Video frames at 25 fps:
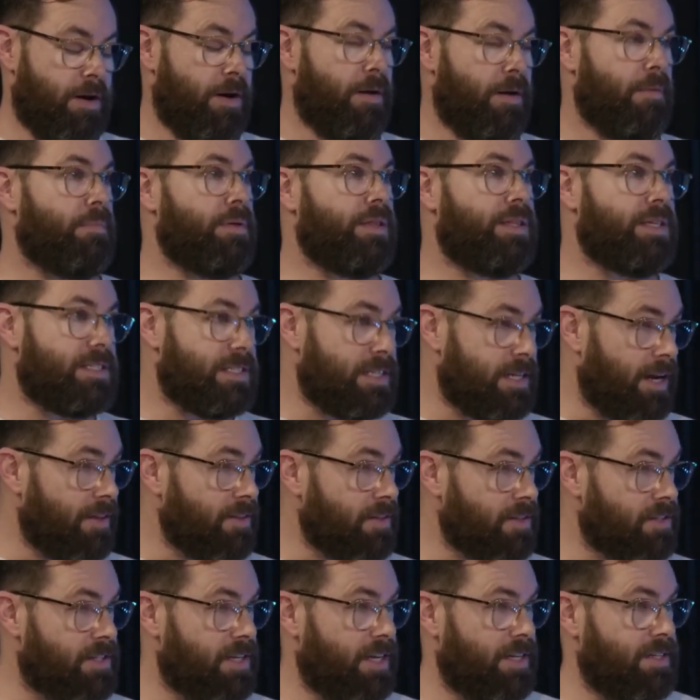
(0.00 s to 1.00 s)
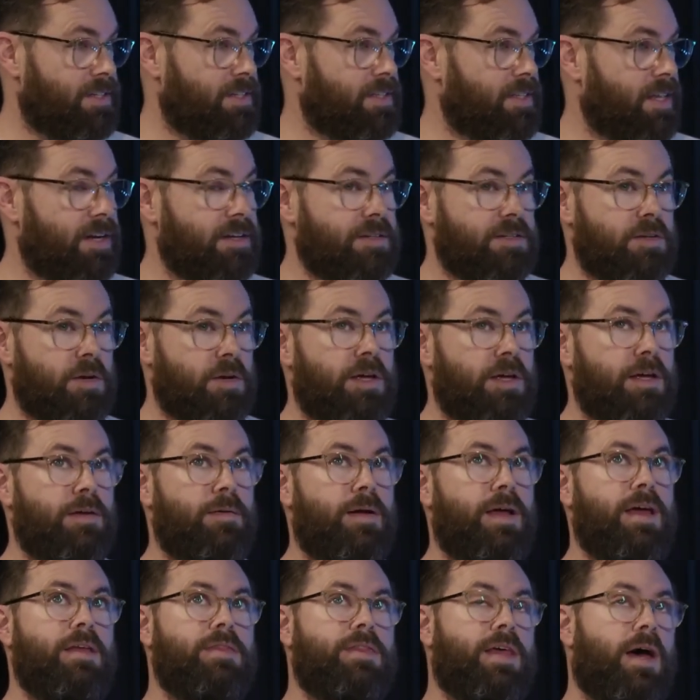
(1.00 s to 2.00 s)
But there's another sense that in
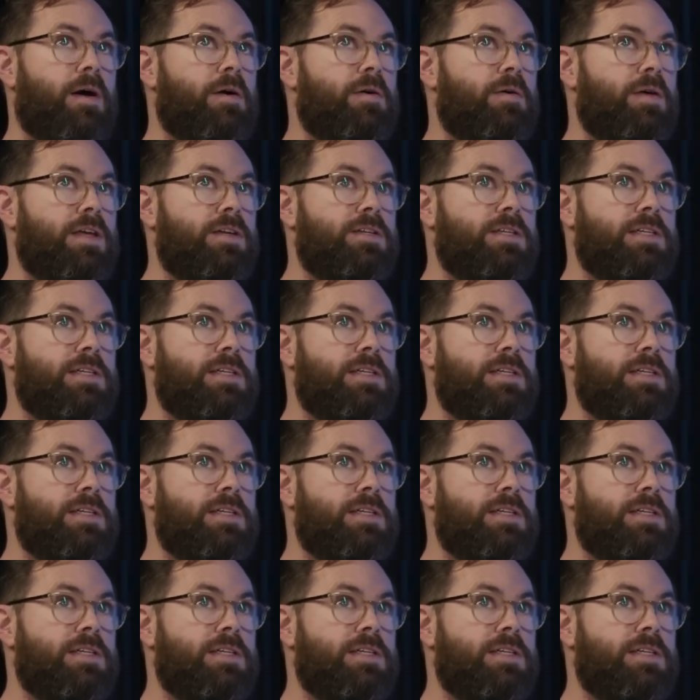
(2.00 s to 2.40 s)
that it